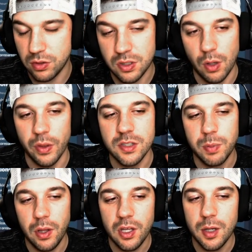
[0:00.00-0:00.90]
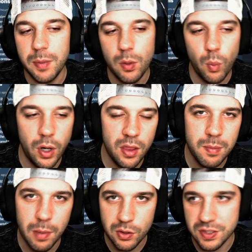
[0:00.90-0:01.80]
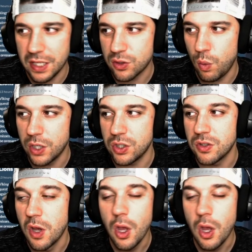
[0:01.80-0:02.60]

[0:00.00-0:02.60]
So, this is probably going to be one of the most asked questions